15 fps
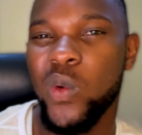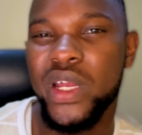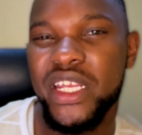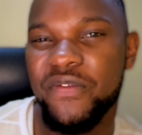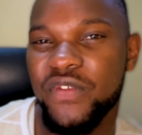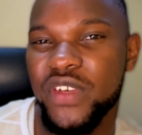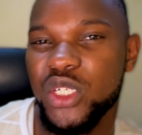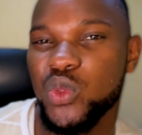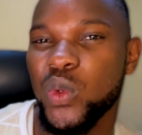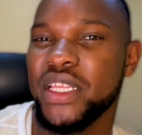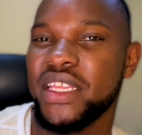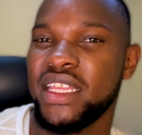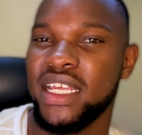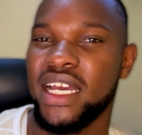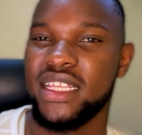What if it
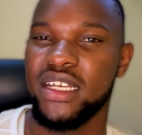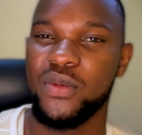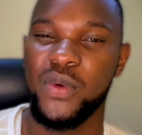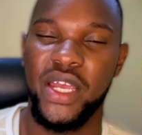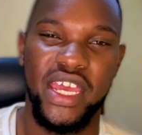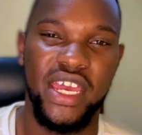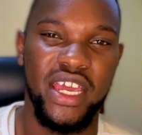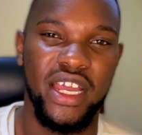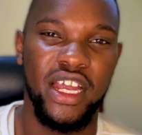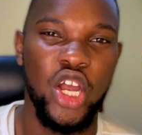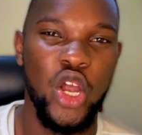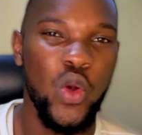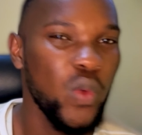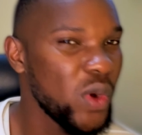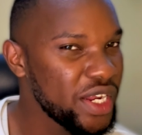went the other way?
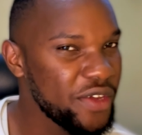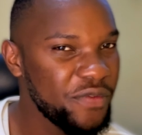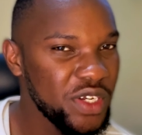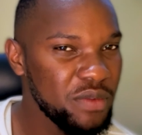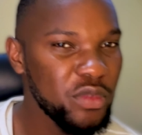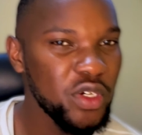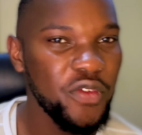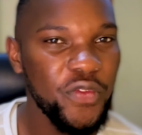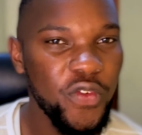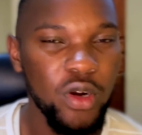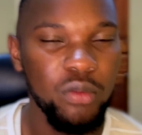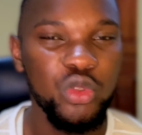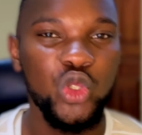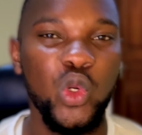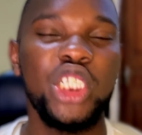What if it moved
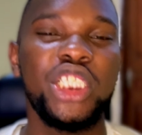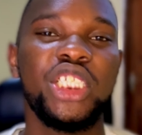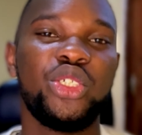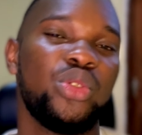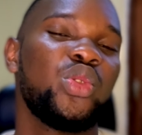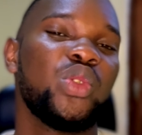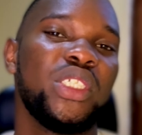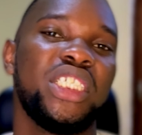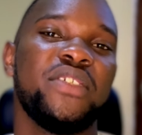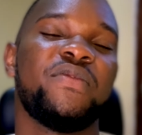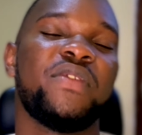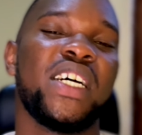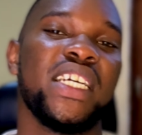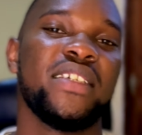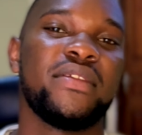from 20 to
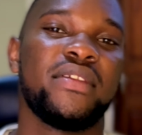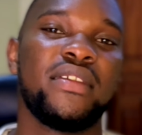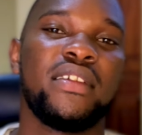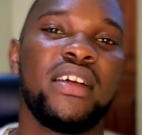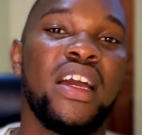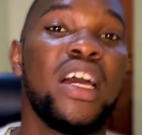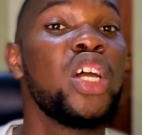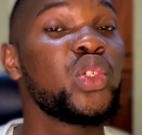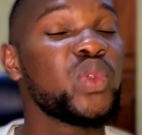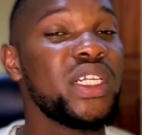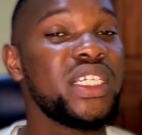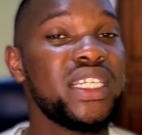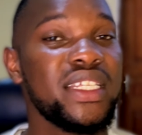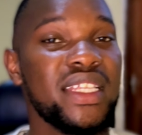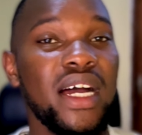25?
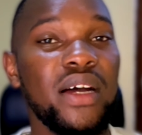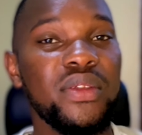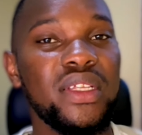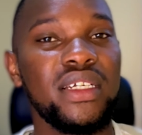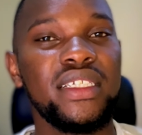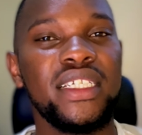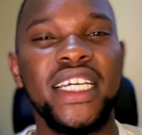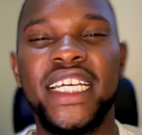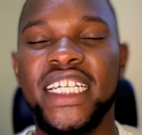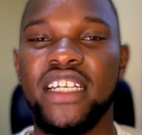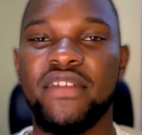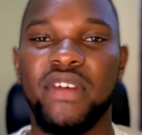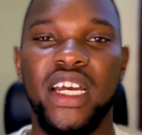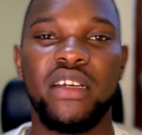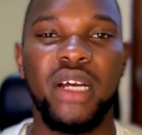20,000
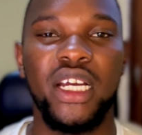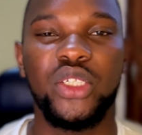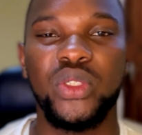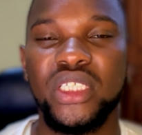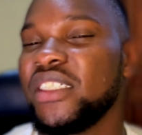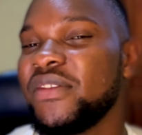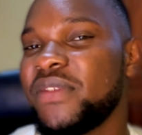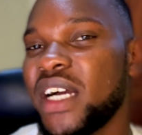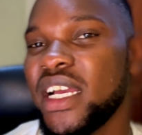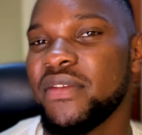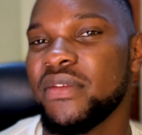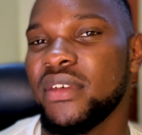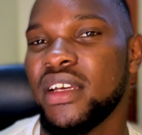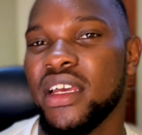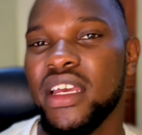divided by
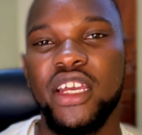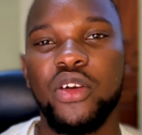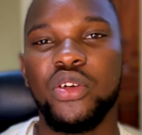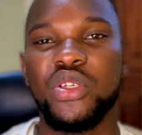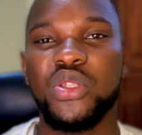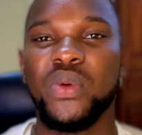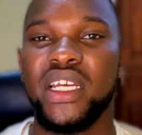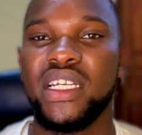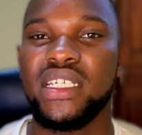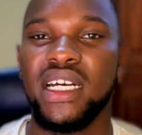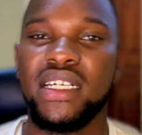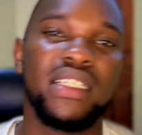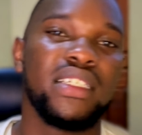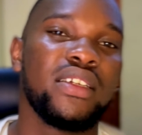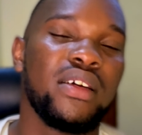25 equals to
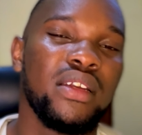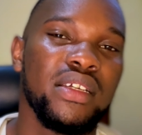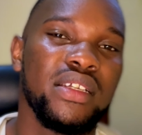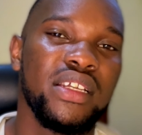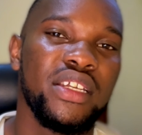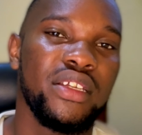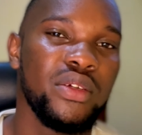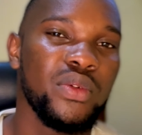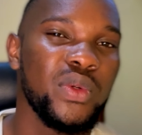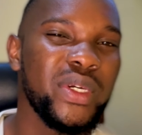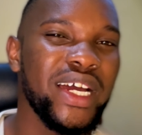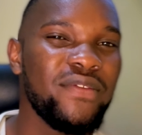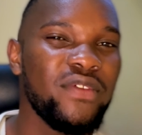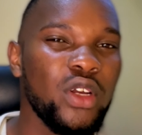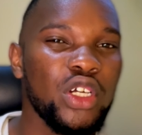$800. You
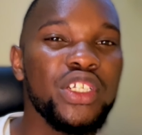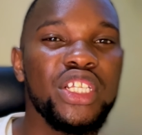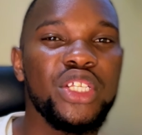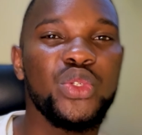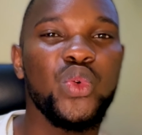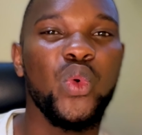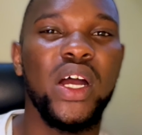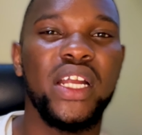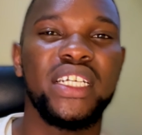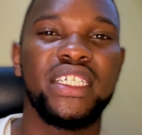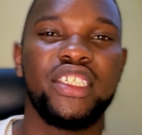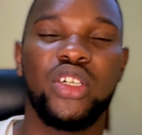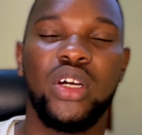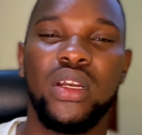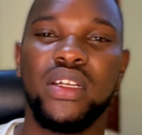would have lost
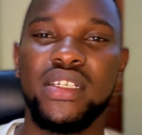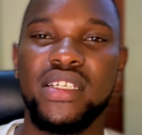$200.